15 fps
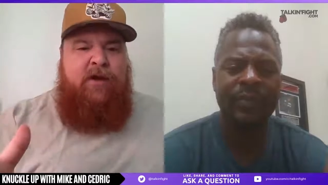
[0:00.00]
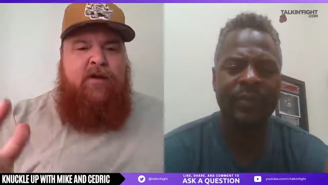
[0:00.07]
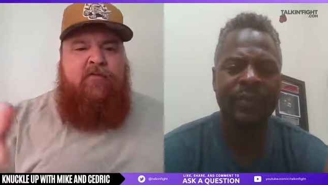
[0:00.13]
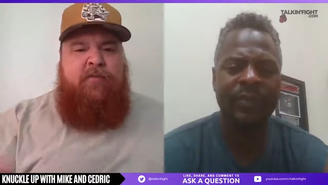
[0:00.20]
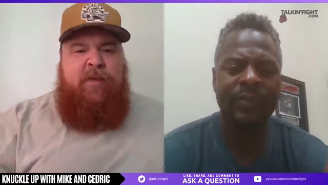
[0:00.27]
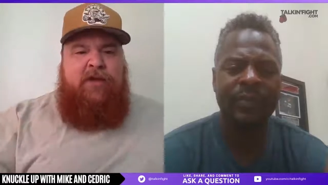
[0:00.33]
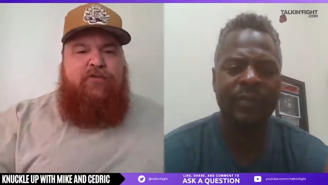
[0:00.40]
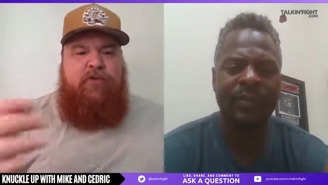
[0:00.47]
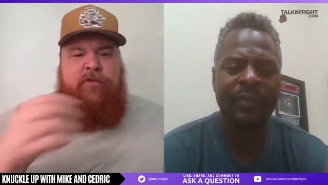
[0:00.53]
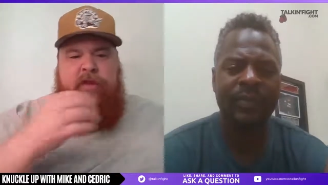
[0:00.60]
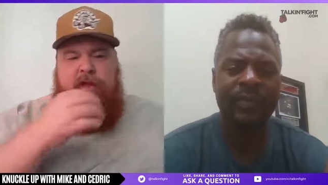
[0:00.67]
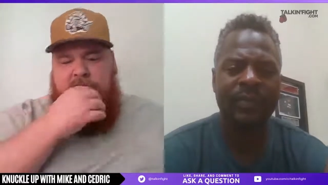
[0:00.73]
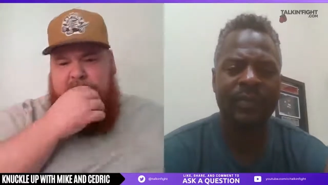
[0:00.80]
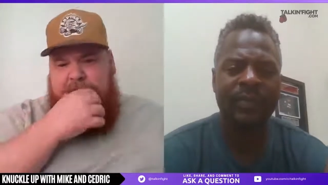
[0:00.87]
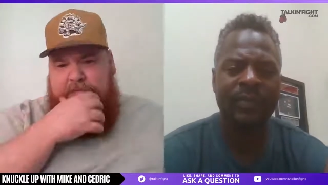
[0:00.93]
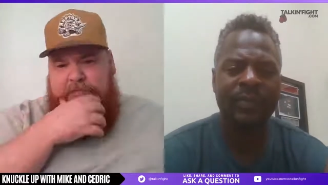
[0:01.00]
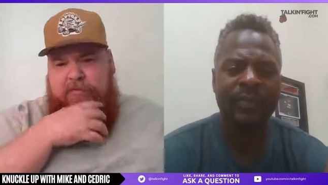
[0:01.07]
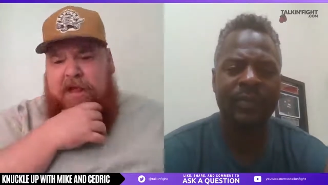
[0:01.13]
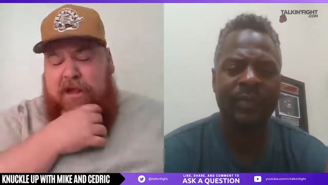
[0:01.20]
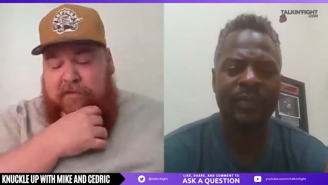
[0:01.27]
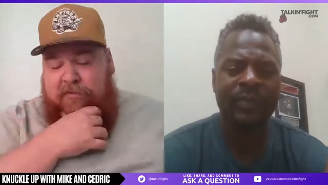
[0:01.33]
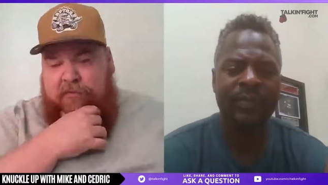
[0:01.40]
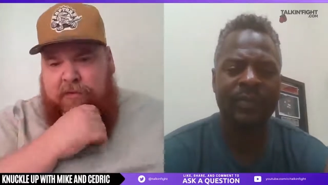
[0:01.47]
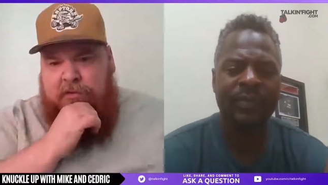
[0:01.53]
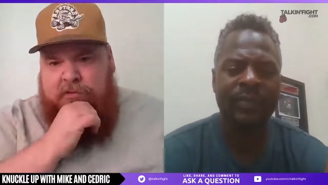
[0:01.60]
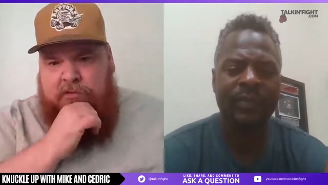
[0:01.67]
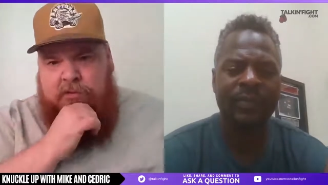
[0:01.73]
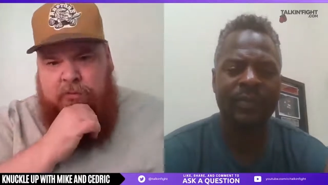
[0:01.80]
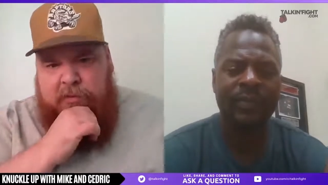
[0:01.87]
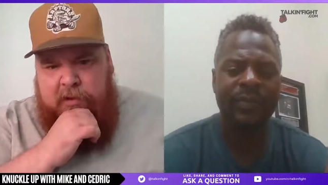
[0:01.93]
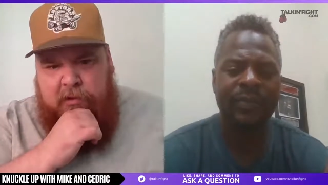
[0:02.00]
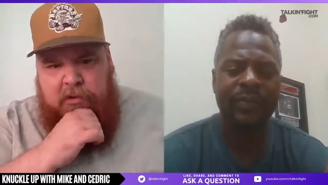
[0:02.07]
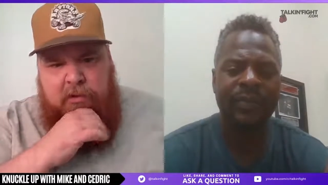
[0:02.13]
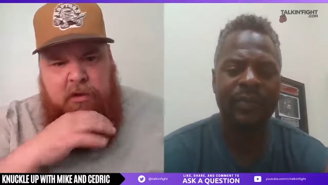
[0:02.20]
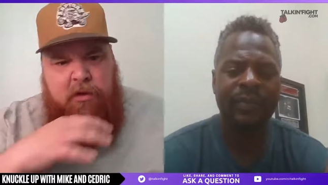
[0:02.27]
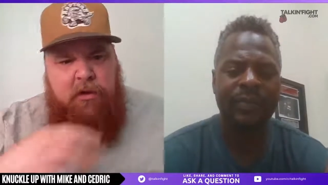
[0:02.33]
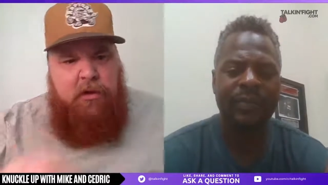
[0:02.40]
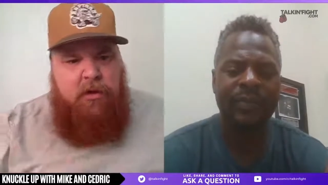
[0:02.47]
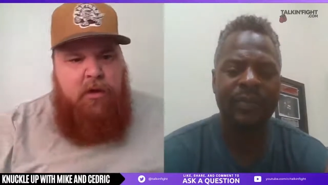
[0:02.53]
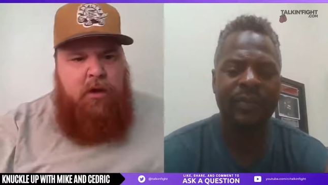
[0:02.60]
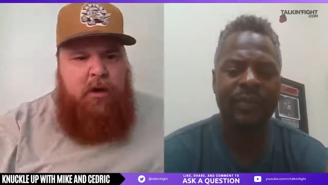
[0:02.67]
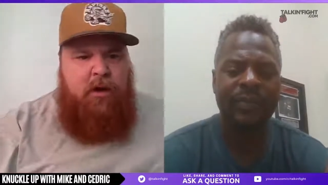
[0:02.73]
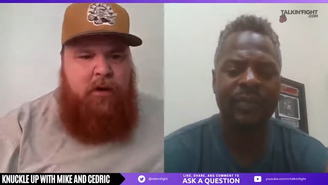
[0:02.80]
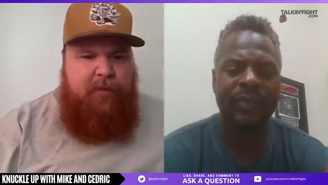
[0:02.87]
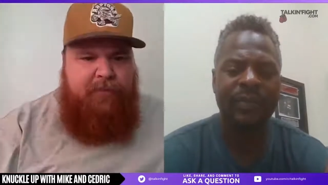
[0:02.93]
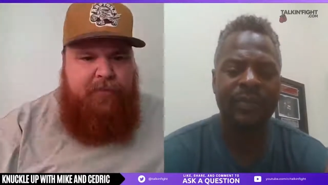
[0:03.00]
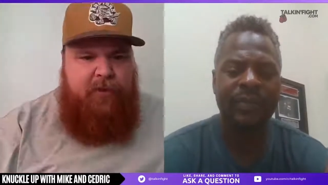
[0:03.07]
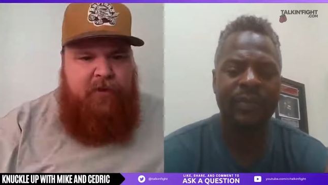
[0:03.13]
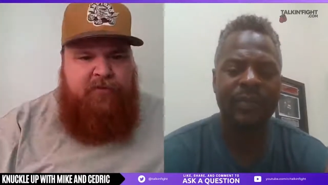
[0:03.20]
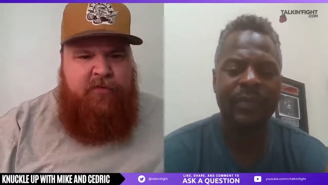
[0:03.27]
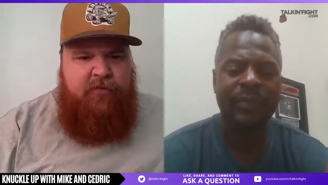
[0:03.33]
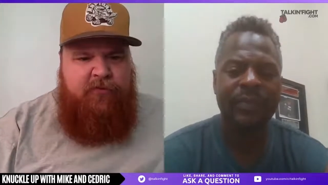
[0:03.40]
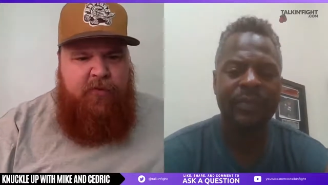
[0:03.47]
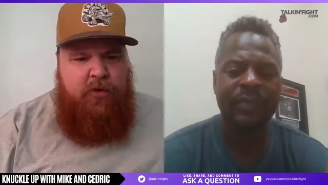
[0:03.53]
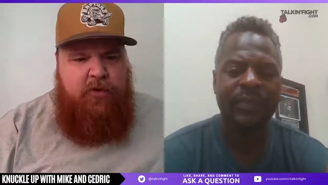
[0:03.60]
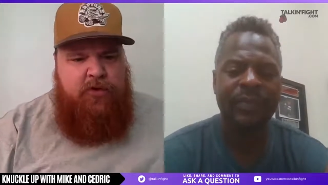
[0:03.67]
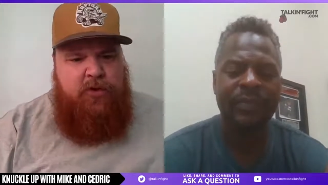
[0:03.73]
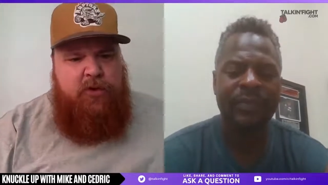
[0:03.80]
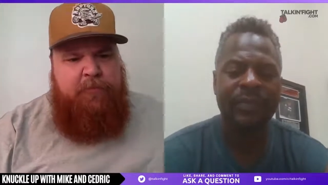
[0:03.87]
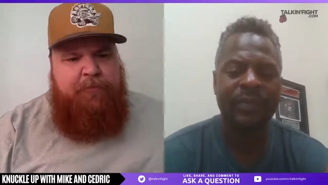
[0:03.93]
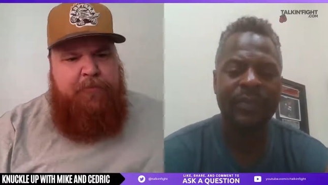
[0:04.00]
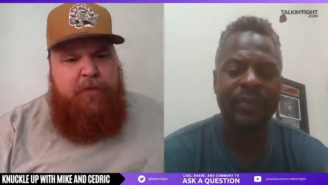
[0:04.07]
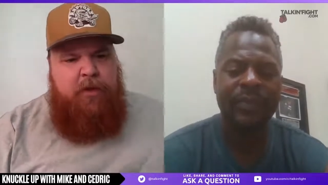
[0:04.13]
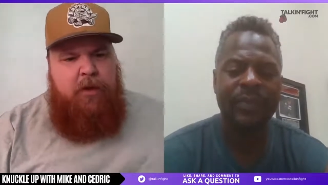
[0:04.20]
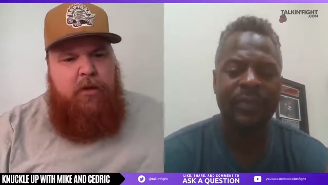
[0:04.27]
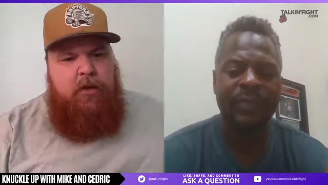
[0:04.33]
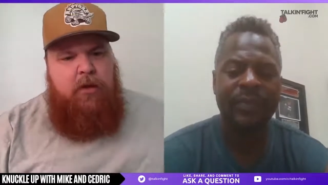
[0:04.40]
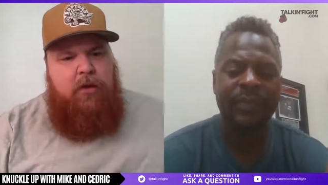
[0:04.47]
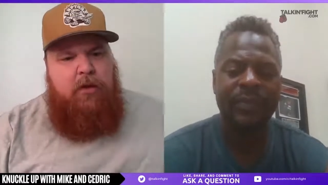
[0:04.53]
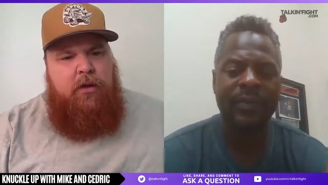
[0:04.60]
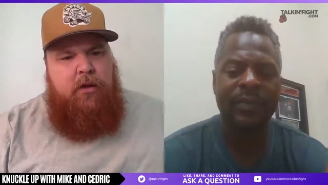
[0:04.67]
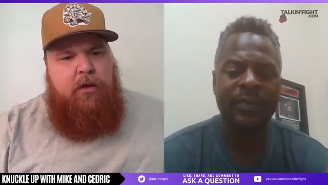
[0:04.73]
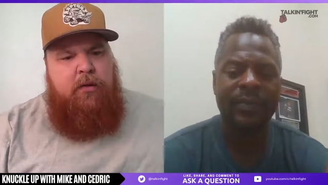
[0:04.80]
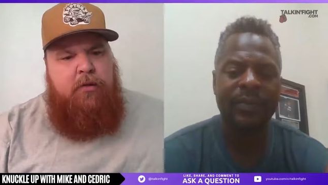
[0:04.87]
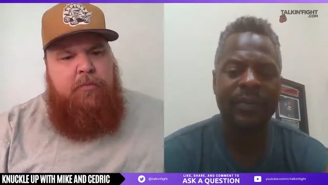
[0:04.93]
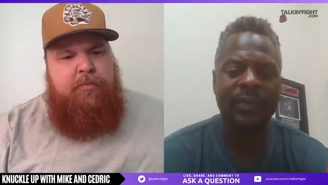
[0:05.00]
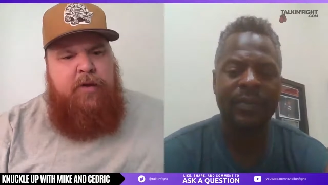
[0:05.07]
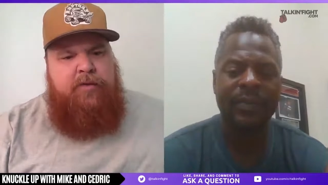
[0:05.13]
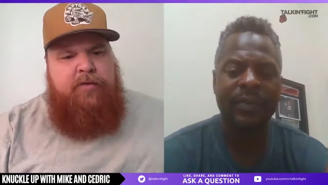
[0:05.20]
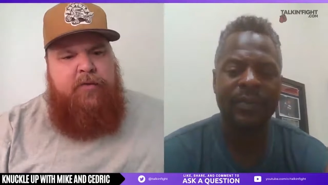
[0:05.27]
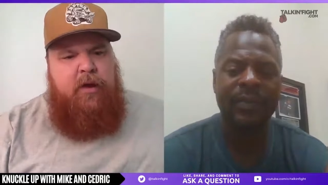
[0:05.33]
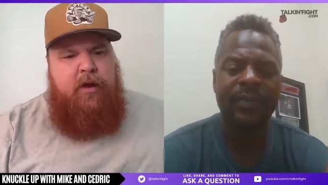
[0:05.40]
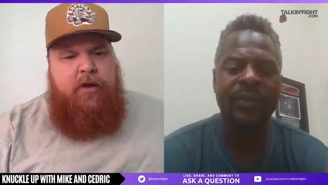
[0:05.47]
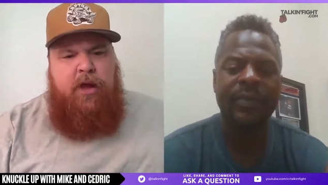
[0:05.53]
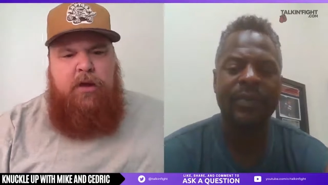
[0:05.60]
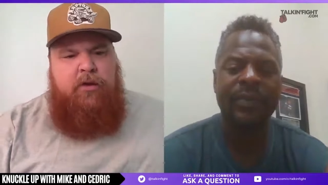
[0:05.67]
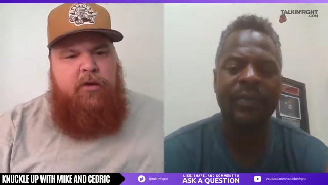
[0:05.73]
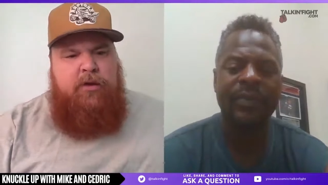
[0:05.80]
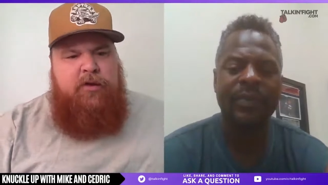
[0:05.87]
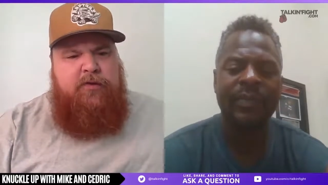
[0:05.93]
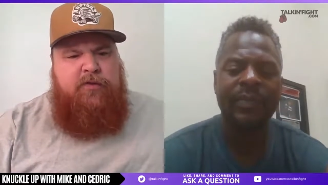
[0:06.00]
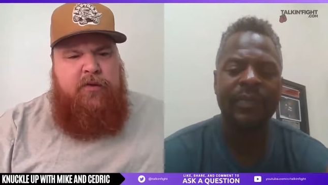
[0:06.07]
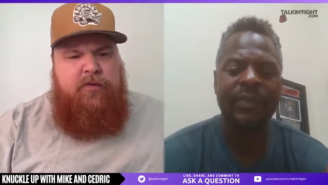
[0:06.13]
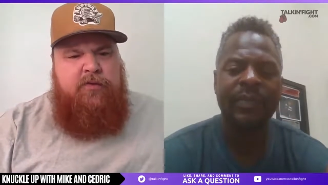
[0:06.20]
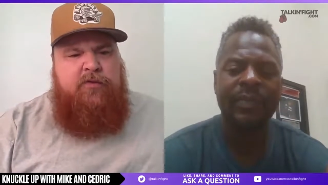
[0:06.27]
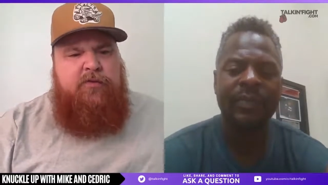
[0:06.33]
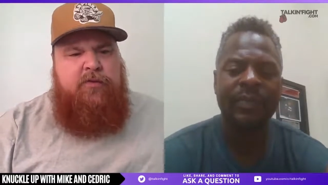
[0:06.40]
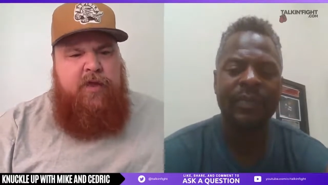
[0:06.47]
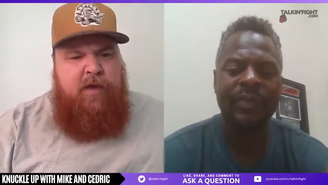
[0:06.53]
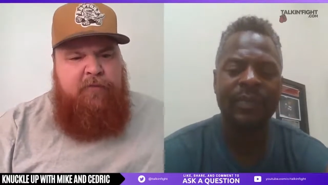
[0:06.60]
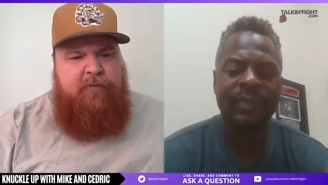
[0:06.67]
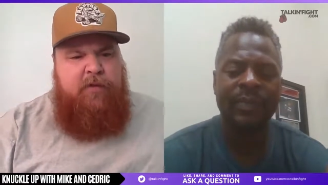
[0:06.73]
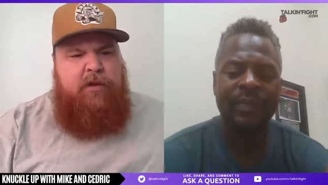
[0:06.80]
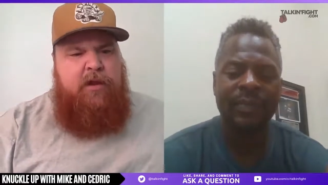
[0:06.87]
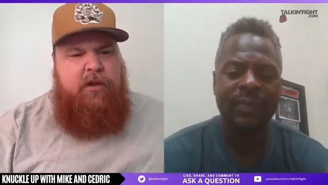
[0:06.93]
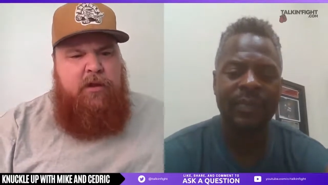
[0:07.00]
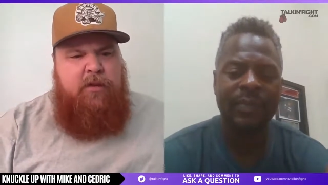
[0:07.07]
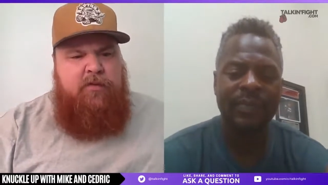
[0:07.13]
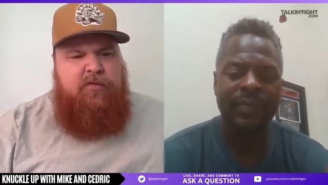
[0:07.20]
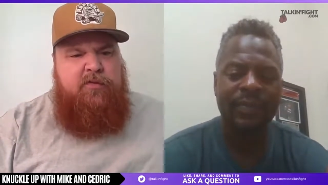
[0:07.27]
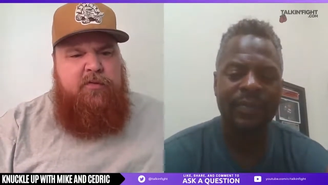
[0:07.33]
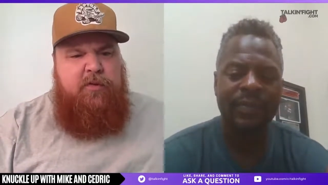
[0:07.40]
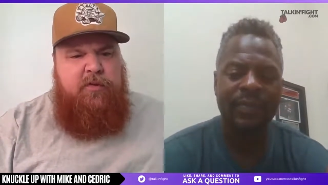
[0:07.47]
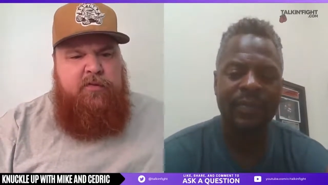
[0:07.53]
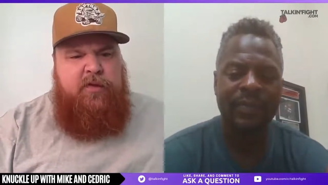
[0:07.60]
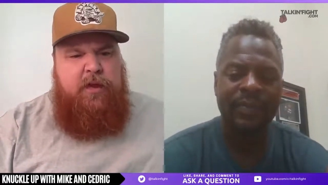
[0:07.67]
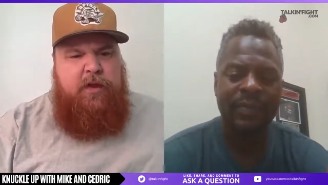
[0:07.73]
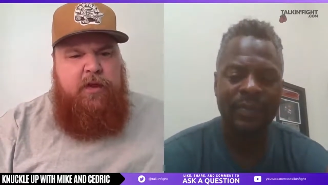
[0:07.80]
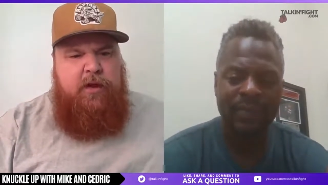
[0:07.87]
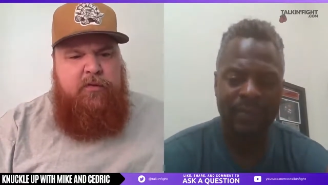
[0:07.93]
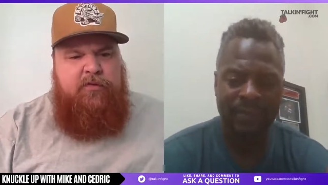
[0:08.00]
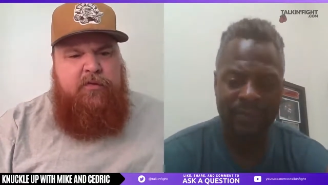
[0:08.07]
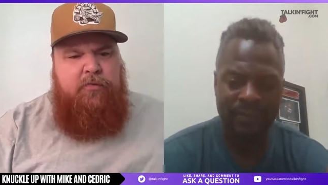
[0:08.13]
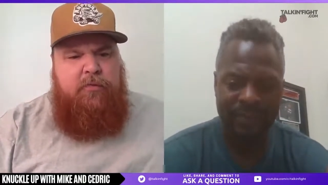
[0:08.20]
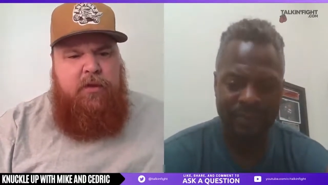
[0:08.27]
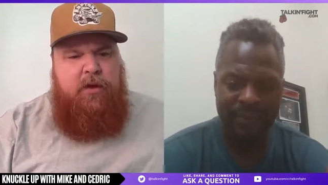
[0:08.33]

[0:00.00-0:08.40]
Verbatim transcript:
Speaker 1: last fight of Patrick Day's life and career. Uh, that's unfortunate. But uh, yeah, no, he's he's definitely he's he's